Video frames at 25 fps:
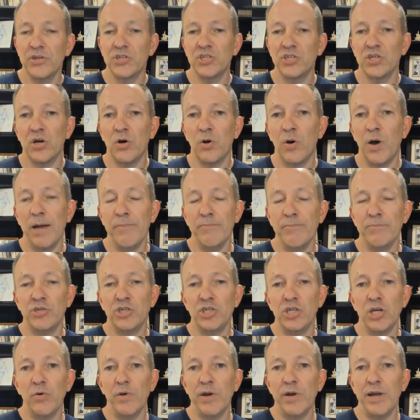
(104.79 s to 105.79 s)
So I'm
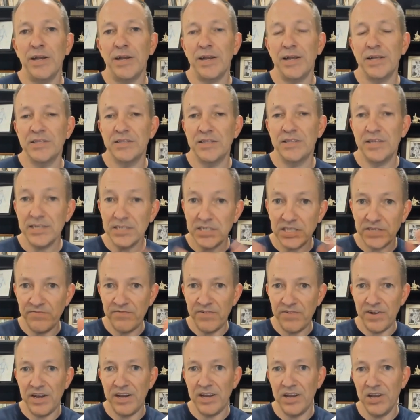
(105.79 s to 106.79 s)
showing in this
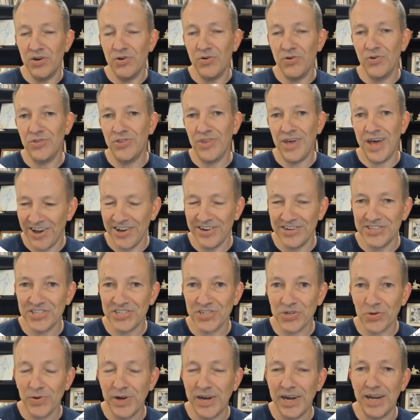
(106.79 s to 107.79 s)
video on the
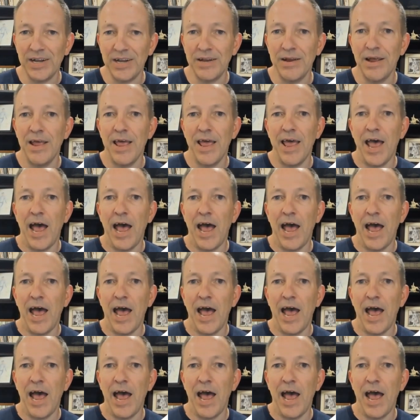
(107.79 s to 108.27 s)
screen